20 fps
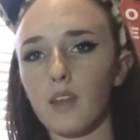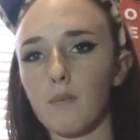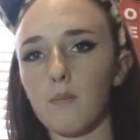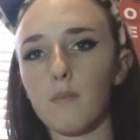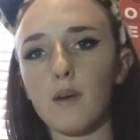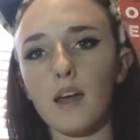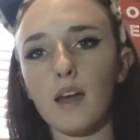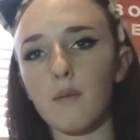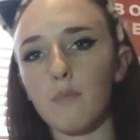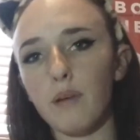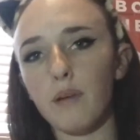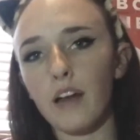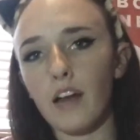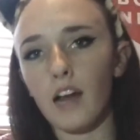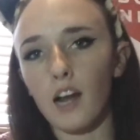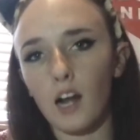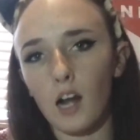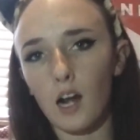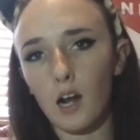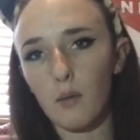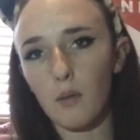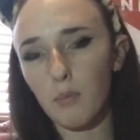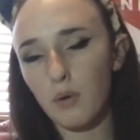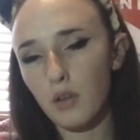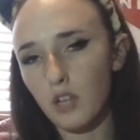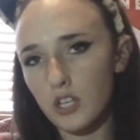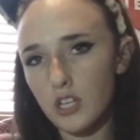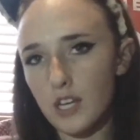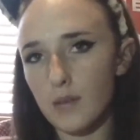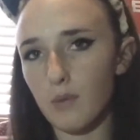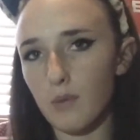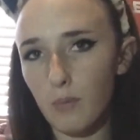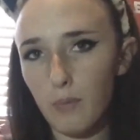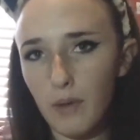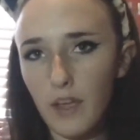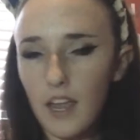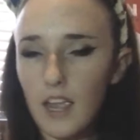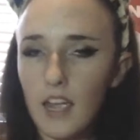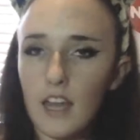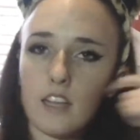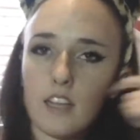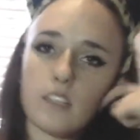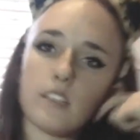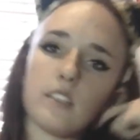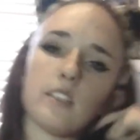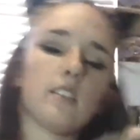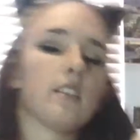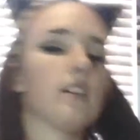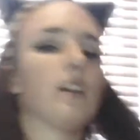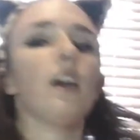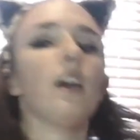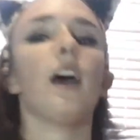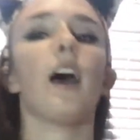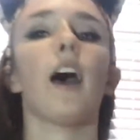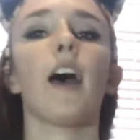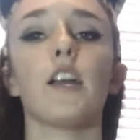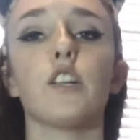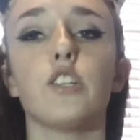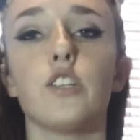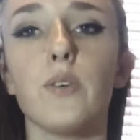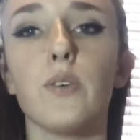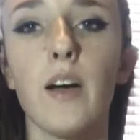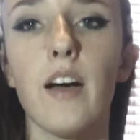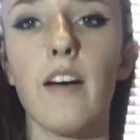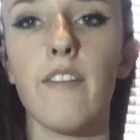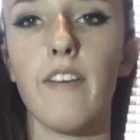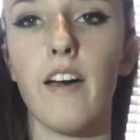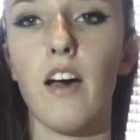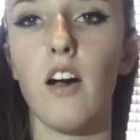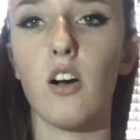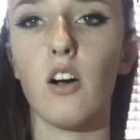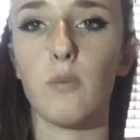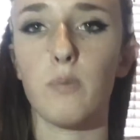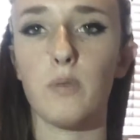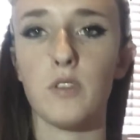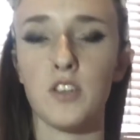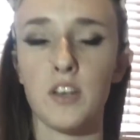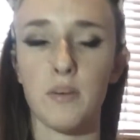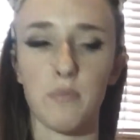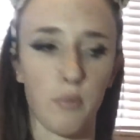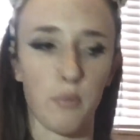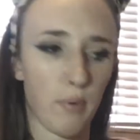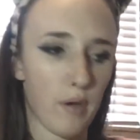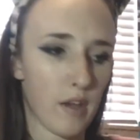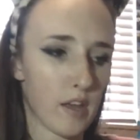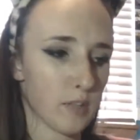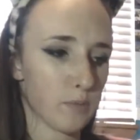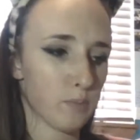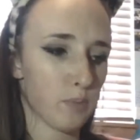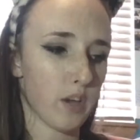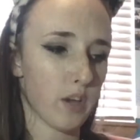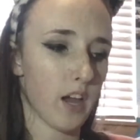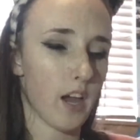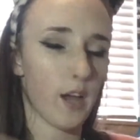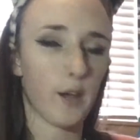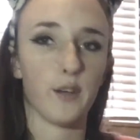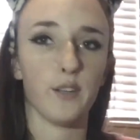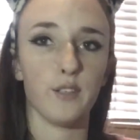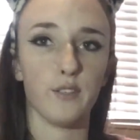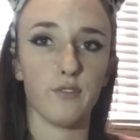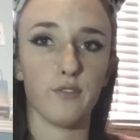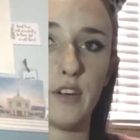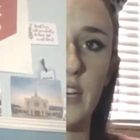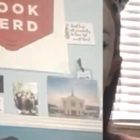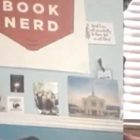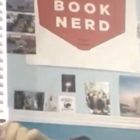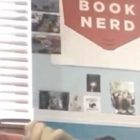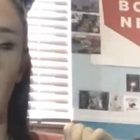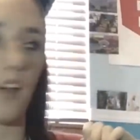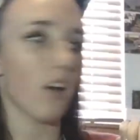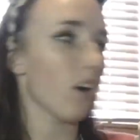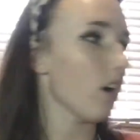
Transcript: my bear pajama pants. I do have elk pajama pants, but I couldn't um, find them.